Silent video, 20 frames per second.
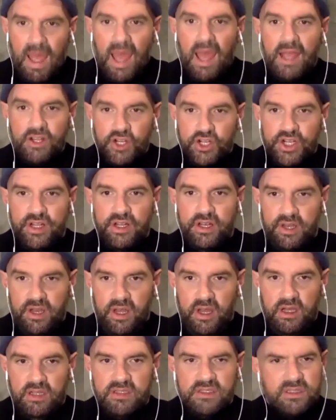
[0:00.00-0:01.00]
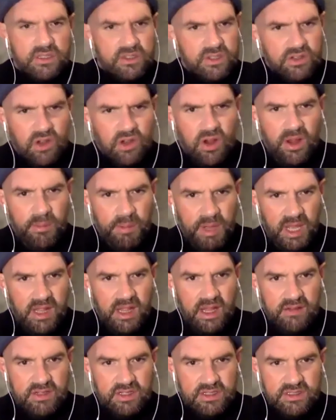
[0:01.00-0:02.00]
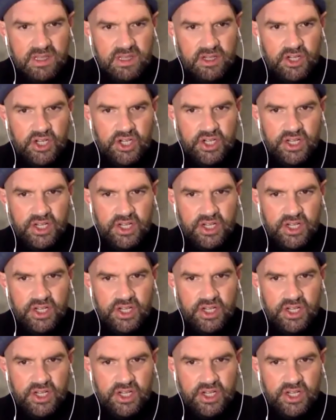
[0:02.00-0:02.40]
batshit nuts. Sorry, am I allowed to say